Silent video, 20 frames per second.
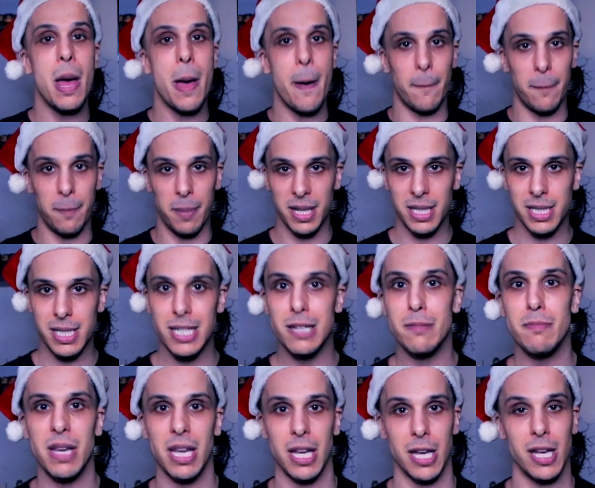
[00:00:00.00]
but to
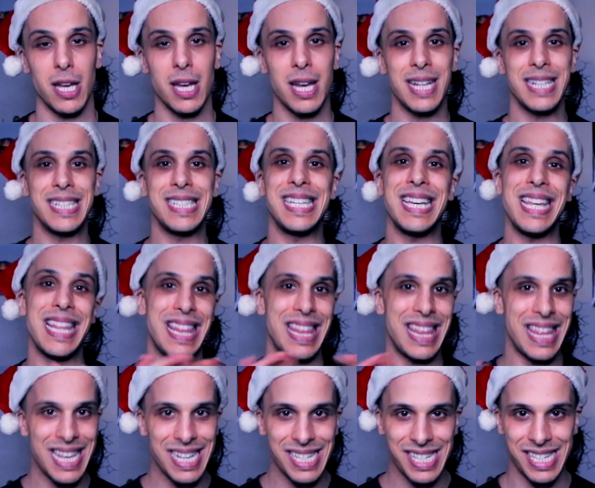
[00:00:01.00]
me, to
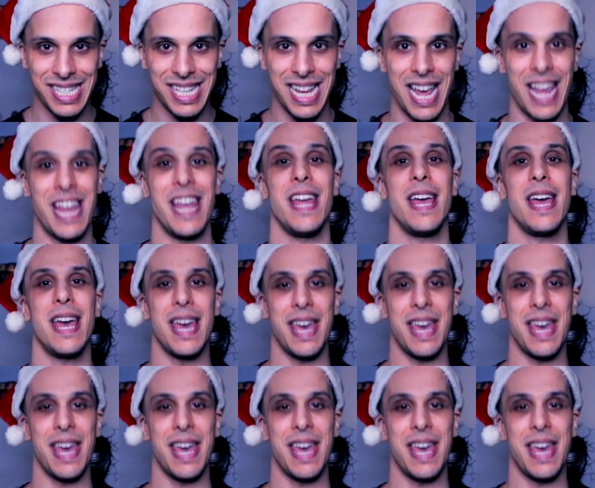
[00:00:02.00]
this day,